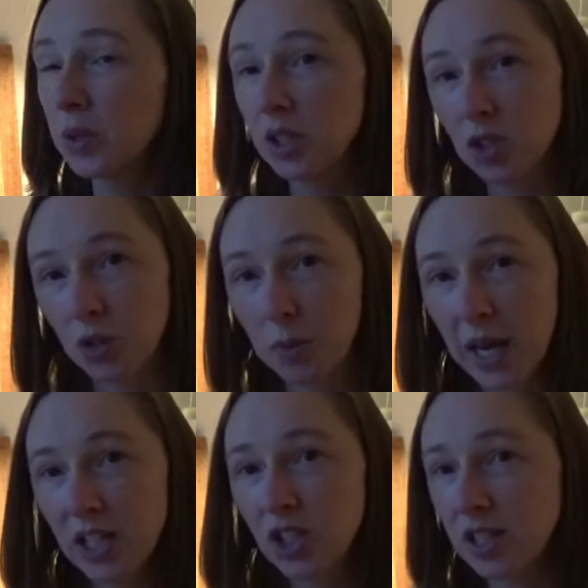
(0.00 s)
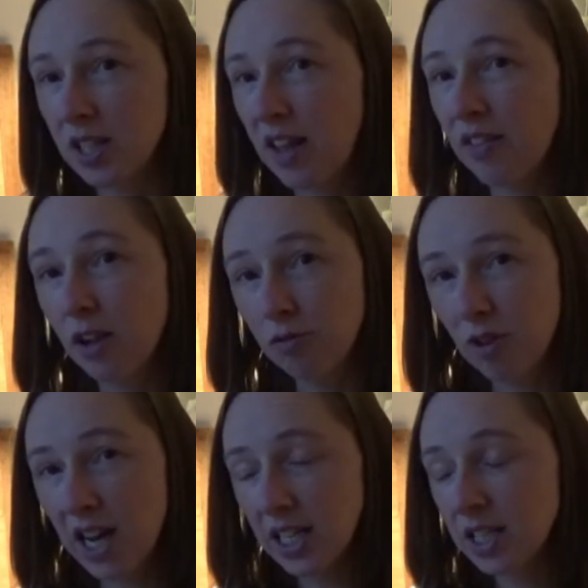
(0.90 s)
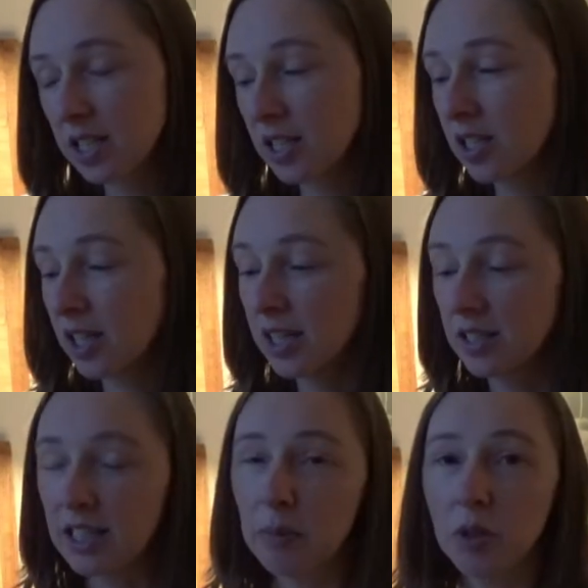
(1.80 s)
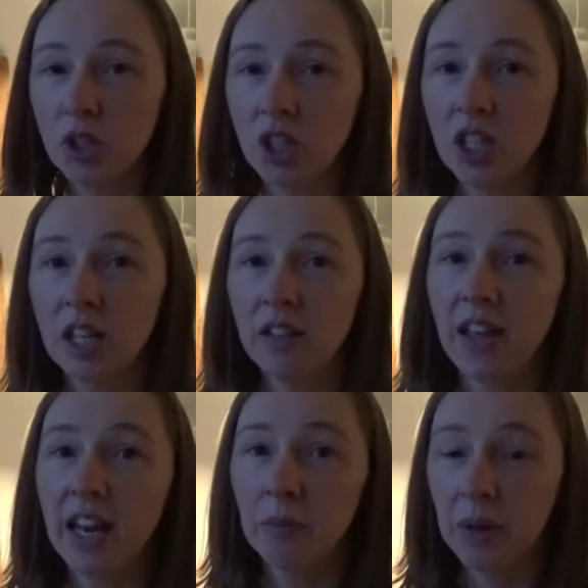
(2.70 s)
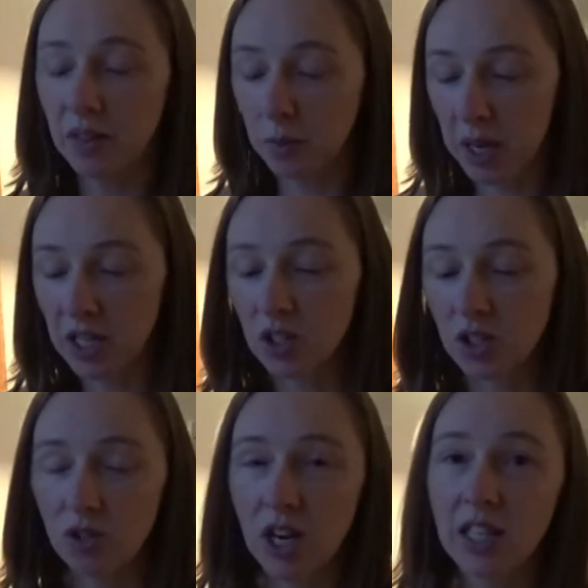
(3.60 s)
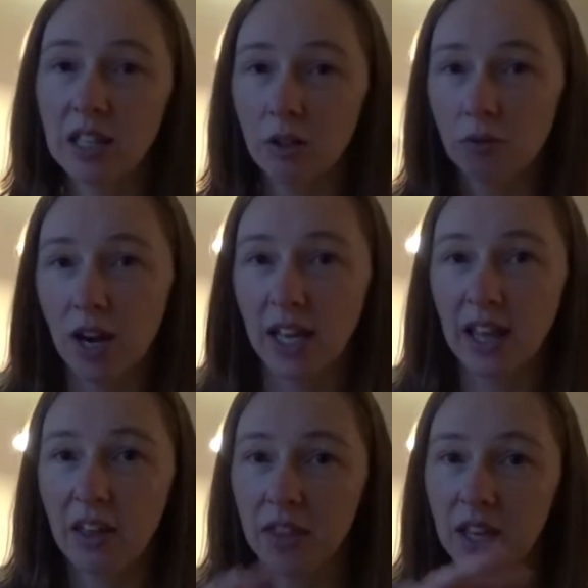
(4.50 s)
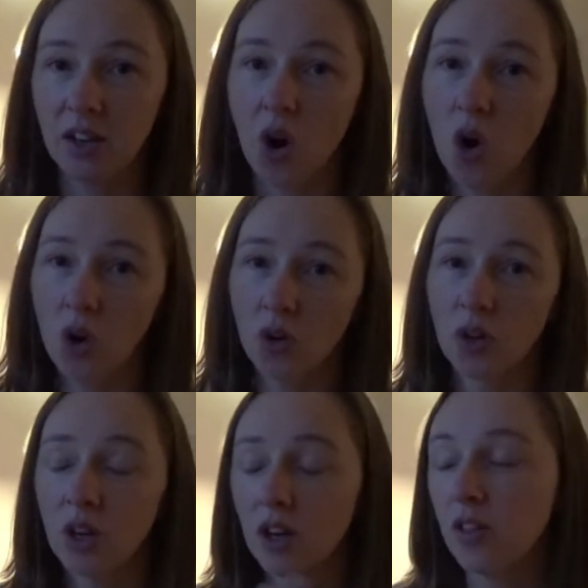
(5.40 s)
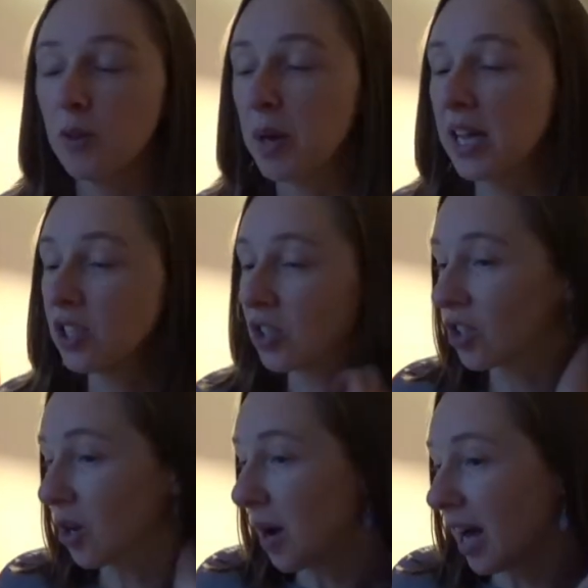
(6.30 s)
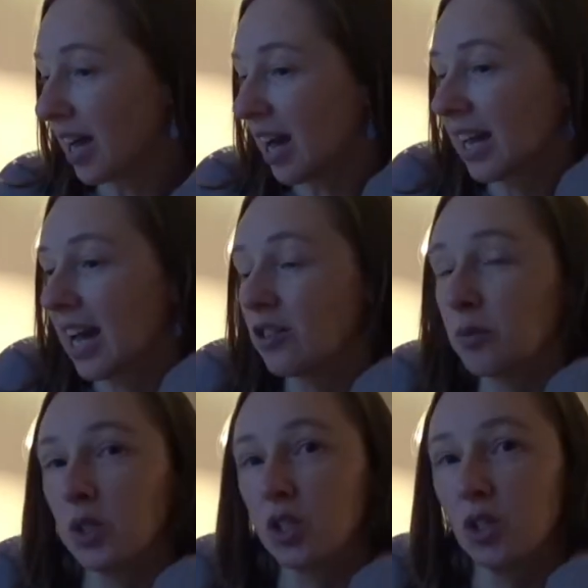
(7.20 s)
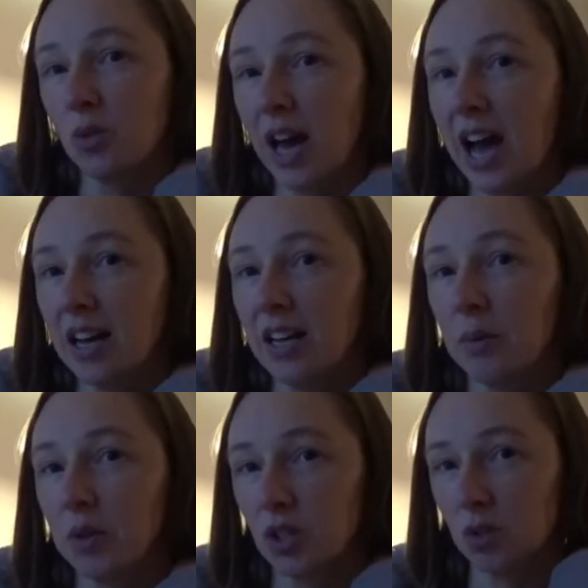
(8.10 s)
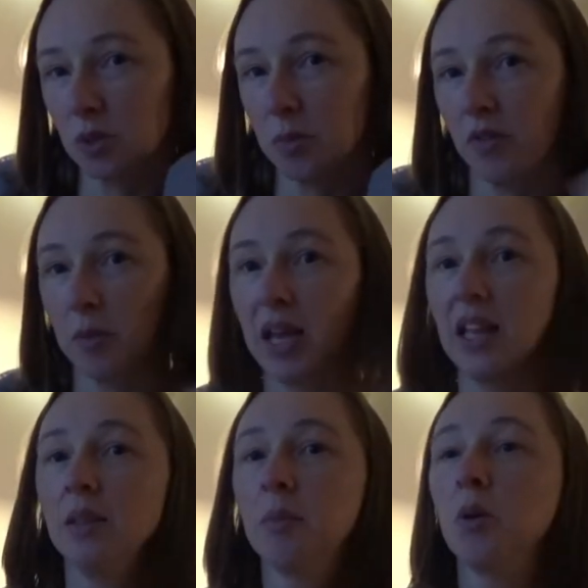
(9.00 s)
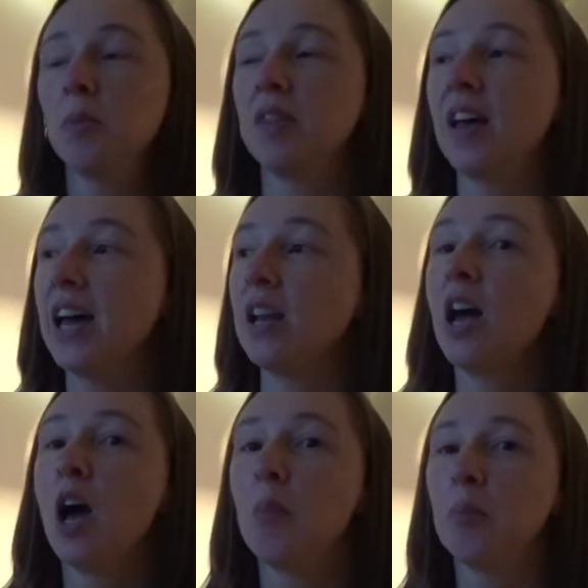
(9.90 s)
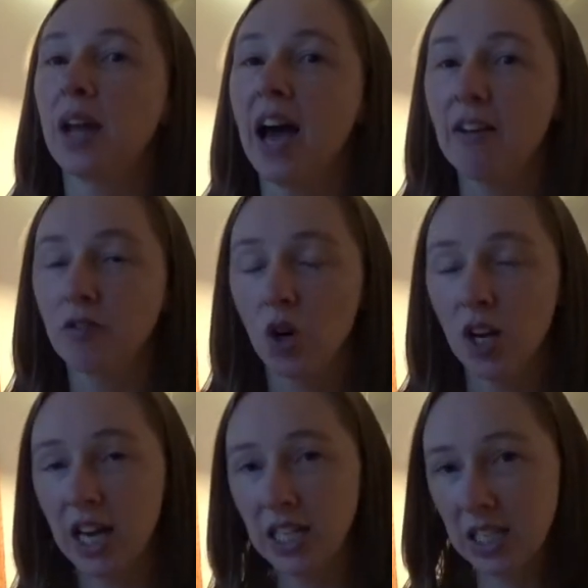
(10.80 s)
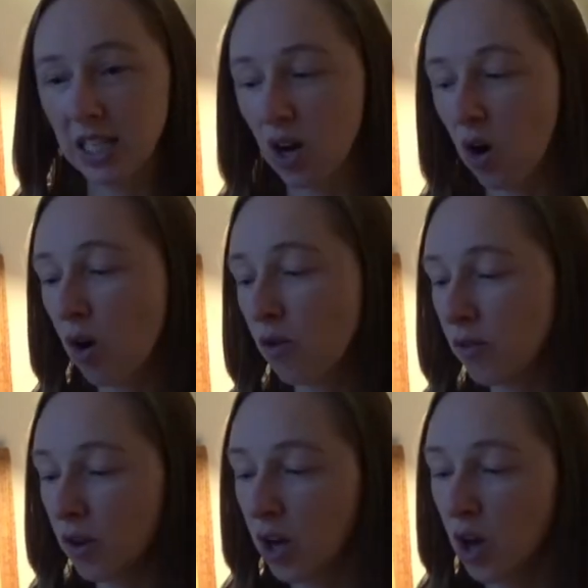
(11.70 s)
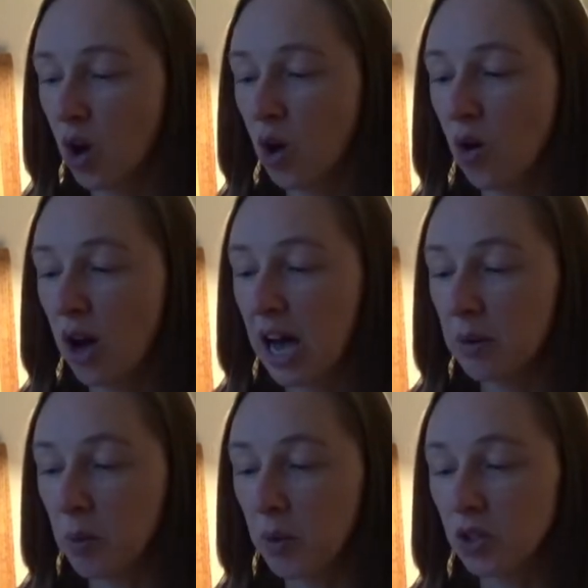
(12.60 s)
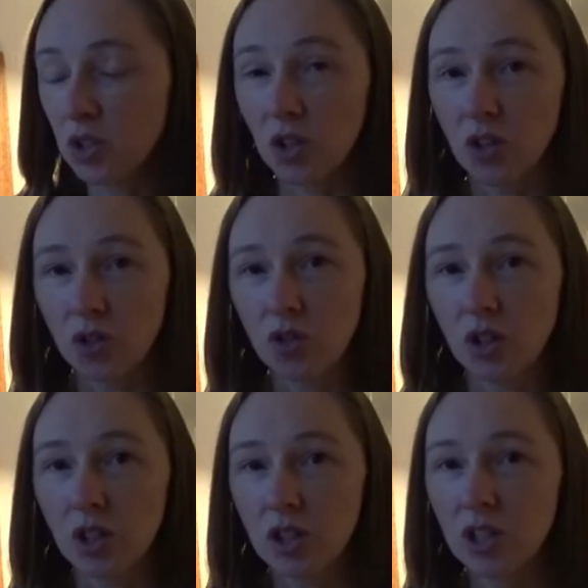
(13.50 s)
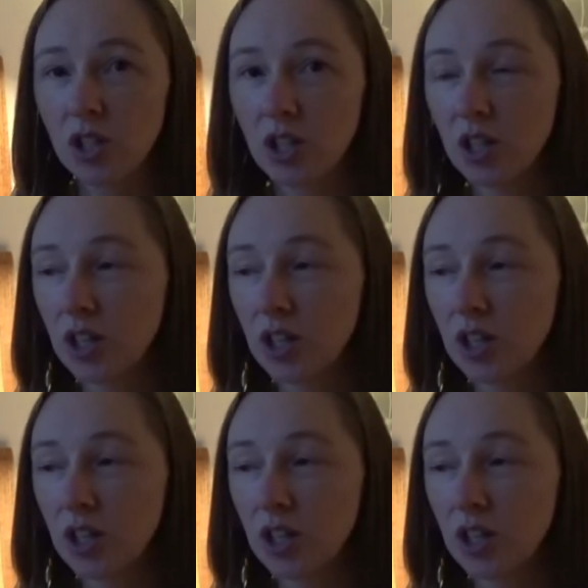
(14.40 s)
will do the pages and then they'll write in a separate journal and then when the pages are dried they'll write that thing on pages. So I, I kind of want to do that and I want to do some of them in the moment then, but I have got an idea of how I want to construct